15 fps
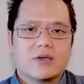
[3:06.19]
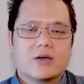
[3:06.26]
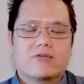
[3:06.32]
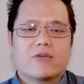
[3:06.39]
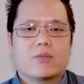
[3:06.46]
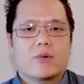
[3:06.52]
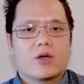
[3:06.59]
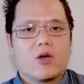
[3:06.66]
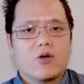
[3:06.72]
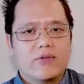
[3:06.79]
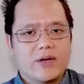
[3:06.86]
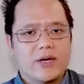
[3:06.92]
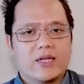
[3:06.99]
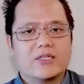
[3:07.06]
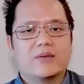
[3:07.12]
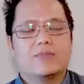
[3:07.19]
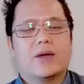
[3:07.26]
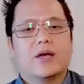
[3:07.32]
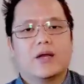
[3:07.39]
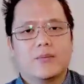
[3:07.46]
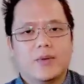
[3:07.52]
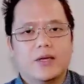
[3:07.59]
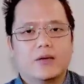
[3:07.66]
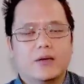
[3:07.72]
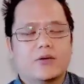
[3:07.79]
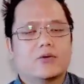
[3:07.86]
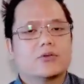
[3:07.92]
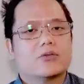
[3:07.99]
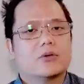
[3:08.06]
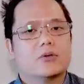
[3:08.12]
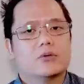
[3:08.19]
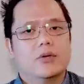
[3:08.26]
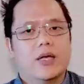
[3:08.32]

from the COVID-19 pandemic and also